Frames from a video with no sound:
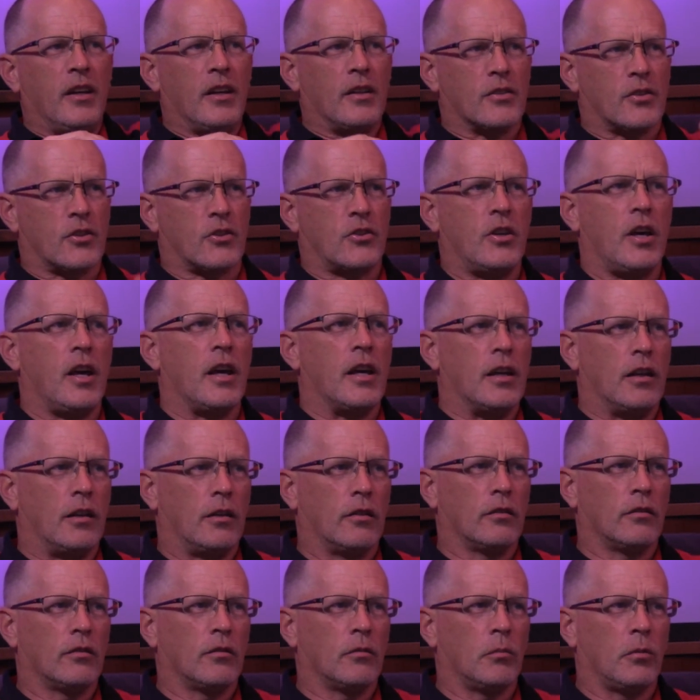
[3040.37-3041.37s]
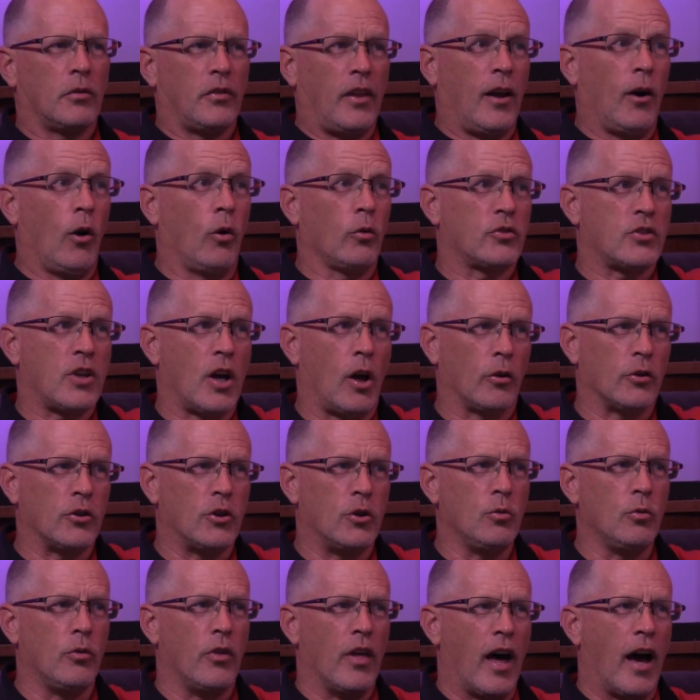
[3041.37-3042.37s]
and C. They don't tell
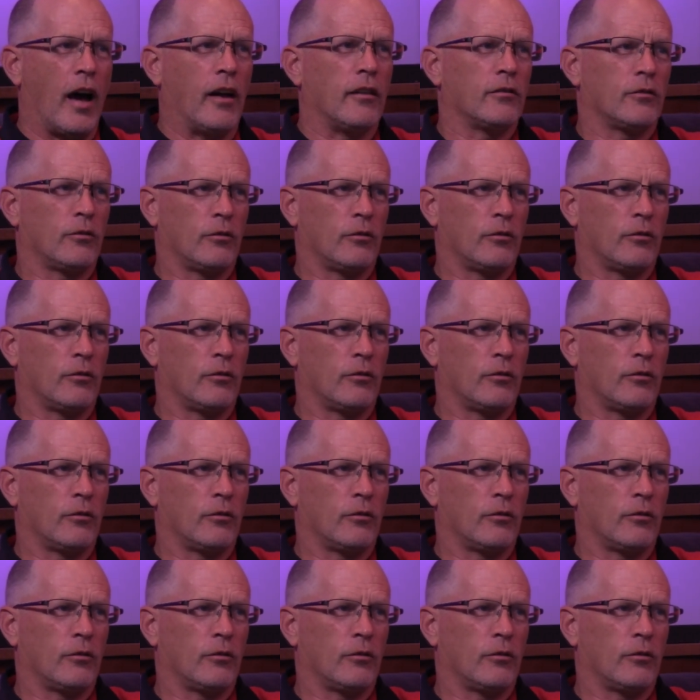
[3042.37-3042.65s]
you that.